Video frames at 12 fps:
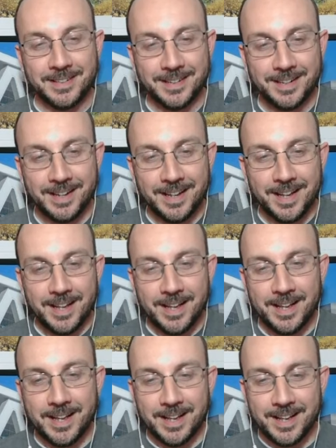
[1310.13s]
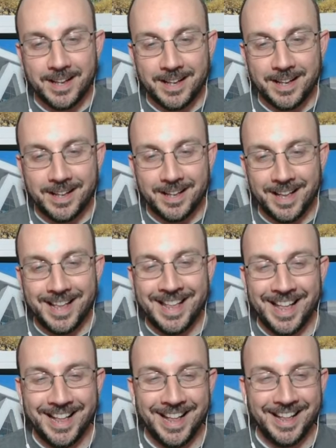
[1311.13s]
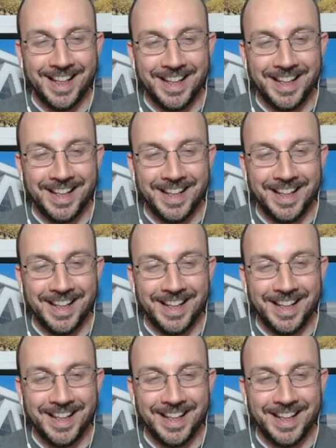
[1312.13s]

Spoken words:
[no speech]